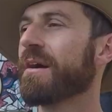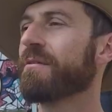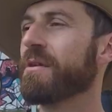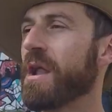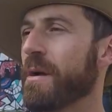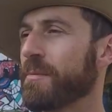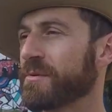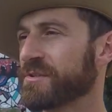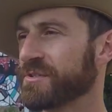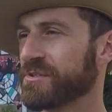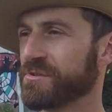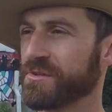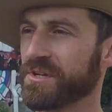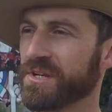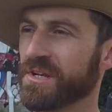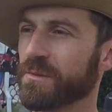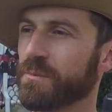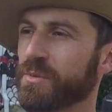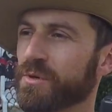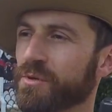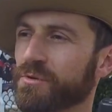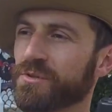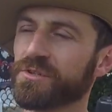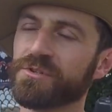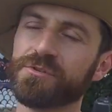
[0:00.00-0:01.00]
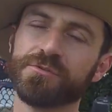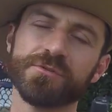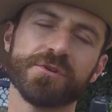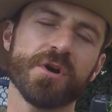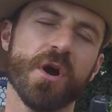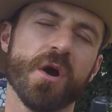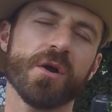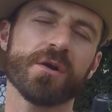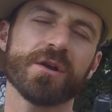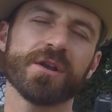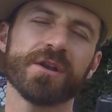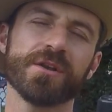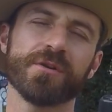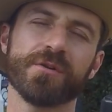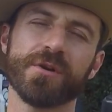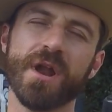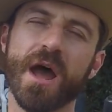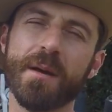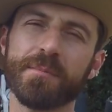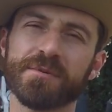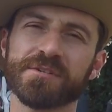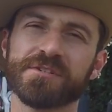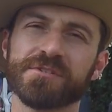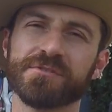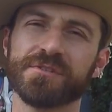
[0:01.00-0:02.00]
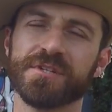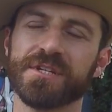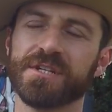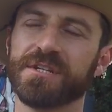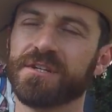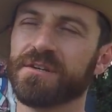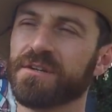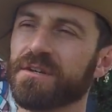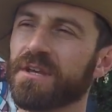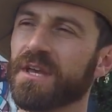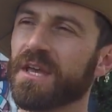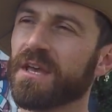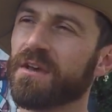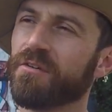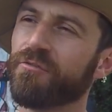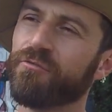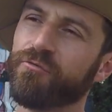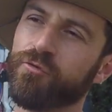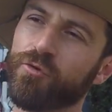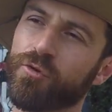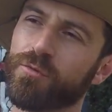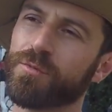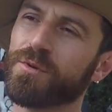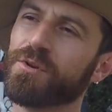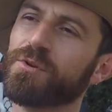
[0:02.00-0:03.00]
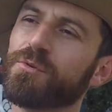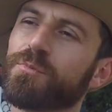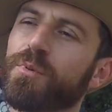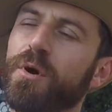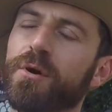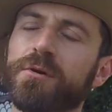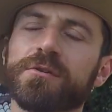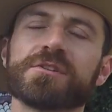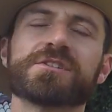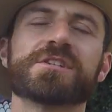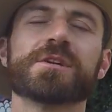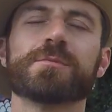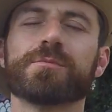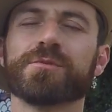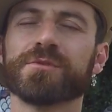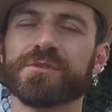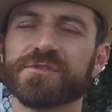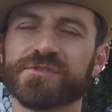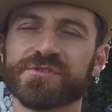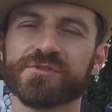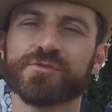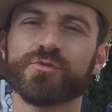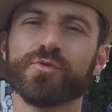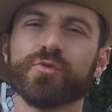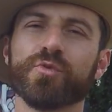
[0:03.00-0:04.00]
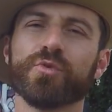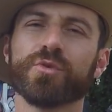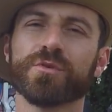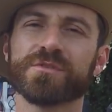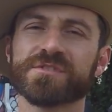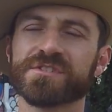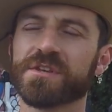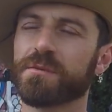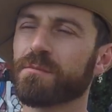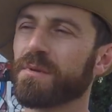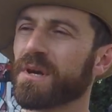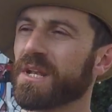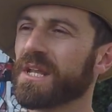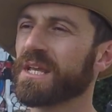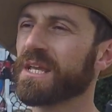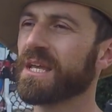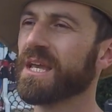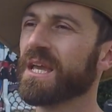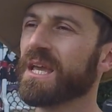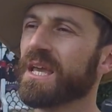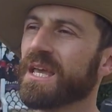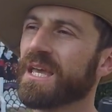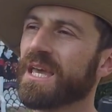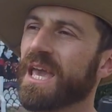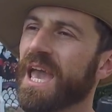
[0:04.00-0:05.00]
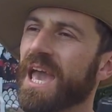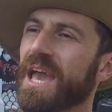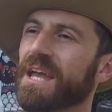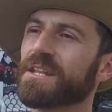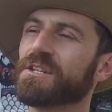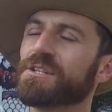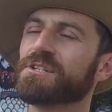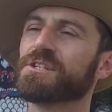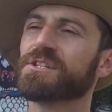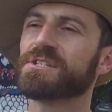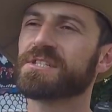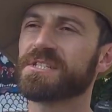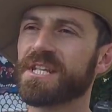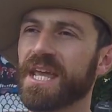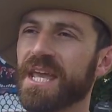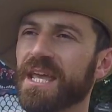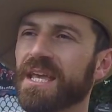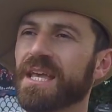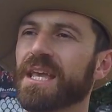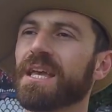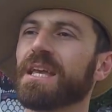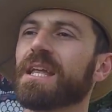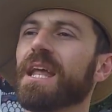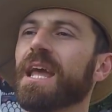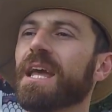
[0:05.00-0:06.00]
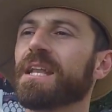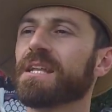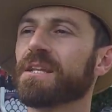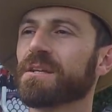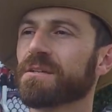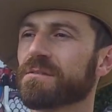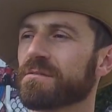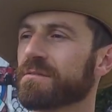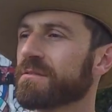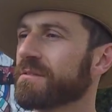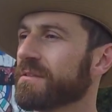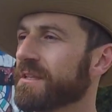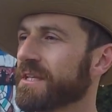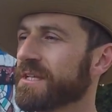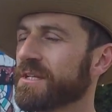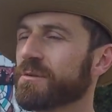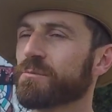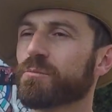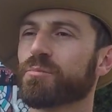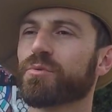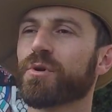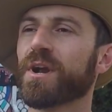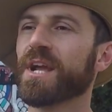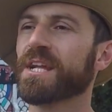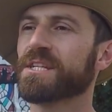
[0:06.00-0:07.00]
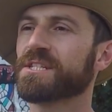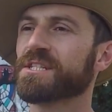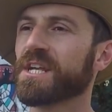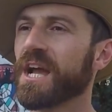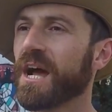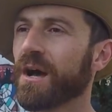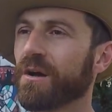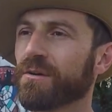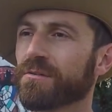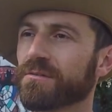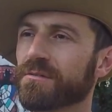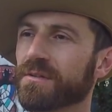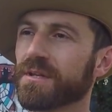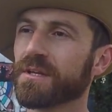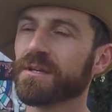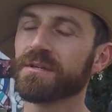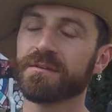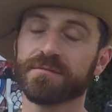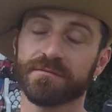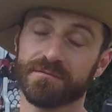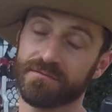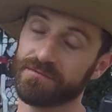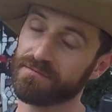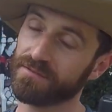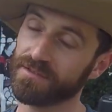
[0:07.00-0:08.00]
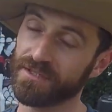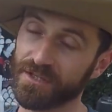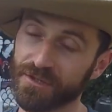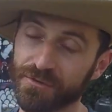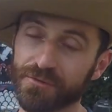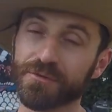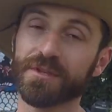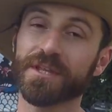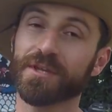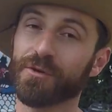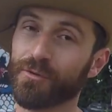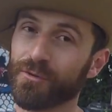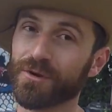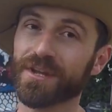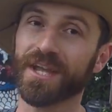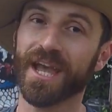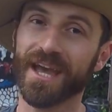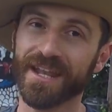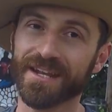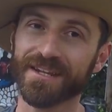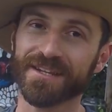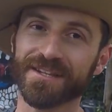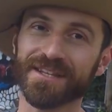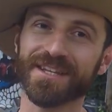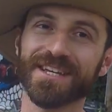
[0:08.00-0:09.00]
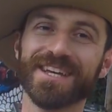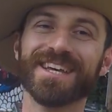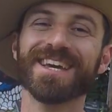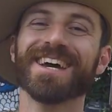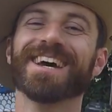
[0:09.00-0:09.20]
an opportunity to build a new garden or an opportunity to form a new partnership with a school or somebody, and you just take it and you branch out literally organically